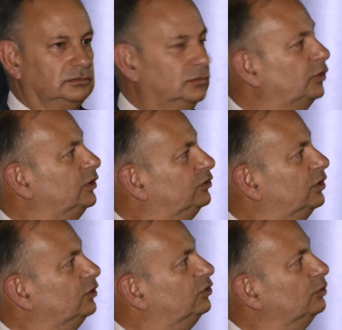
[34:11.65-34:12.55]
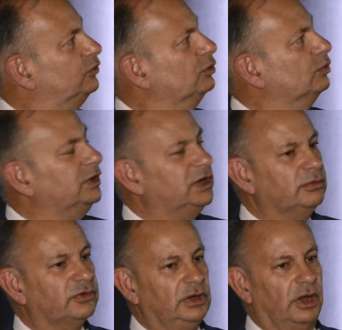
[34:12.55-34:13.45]
what did Churchill do when he
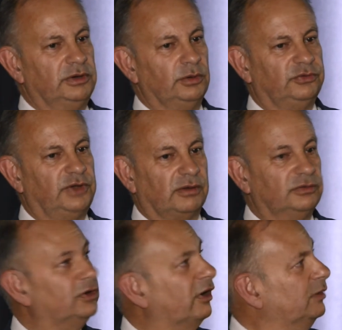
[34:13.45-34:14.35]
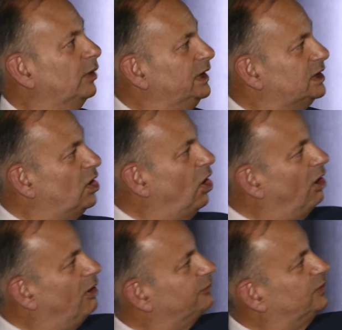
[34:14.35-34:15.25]
was colonial secretary? Well, he
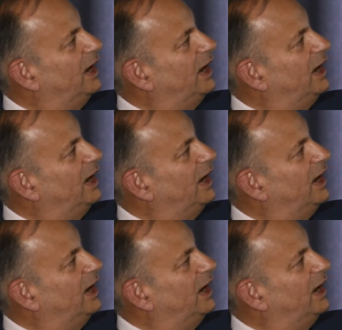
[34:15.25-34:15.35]
carved